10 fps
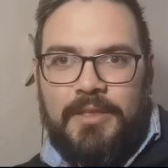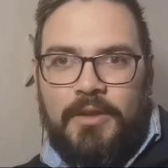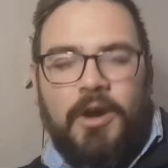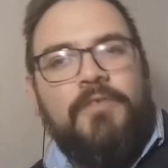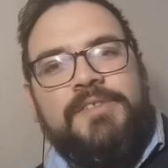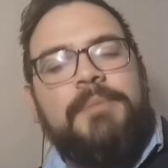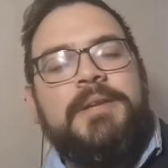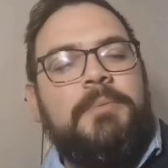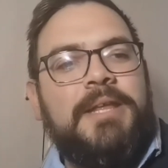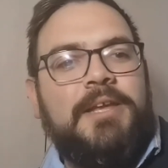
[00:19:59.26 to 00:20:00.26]
of
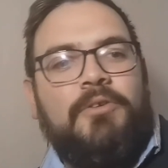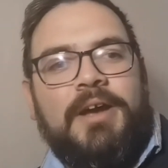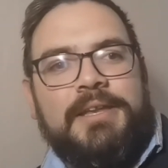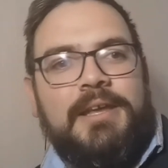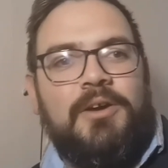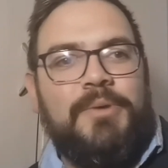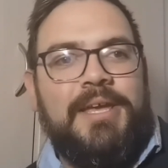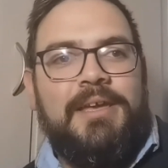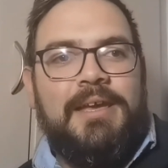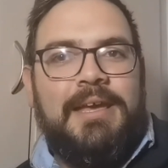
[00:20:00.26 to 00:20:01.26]
WWE right now,
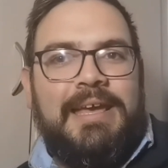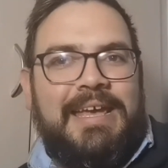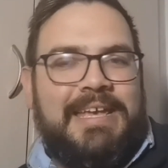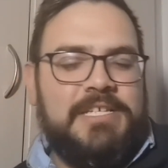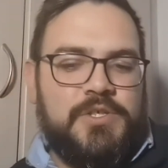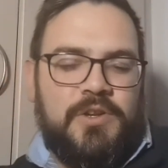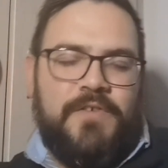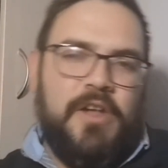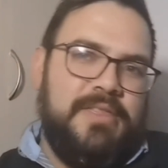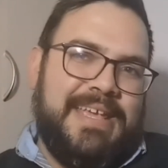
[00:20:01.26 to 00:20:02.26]
where he's sort of on the